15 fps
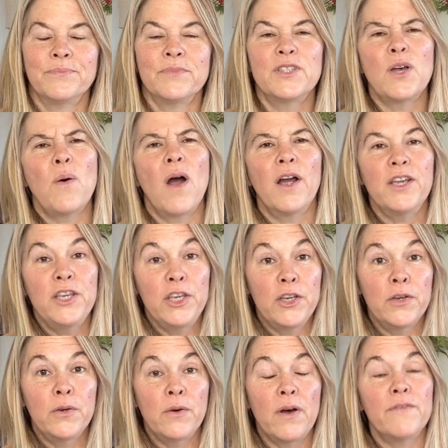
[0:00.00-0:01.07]
So are
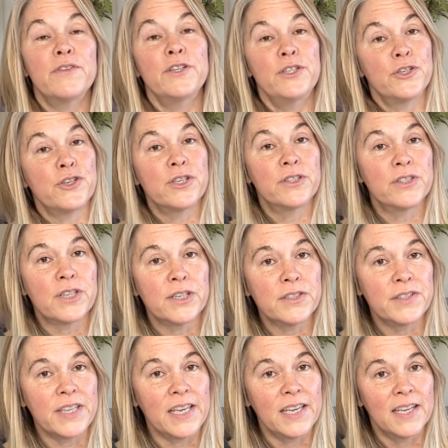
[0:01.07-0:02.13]
you a Venusian
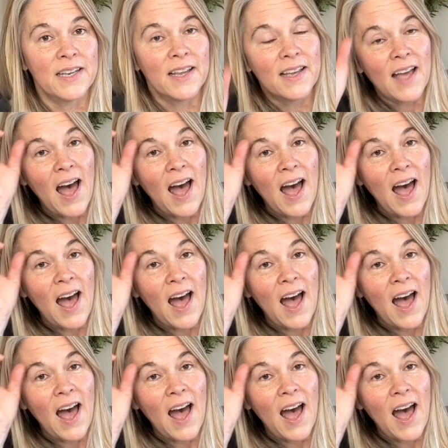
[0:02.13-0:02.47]
Starseed?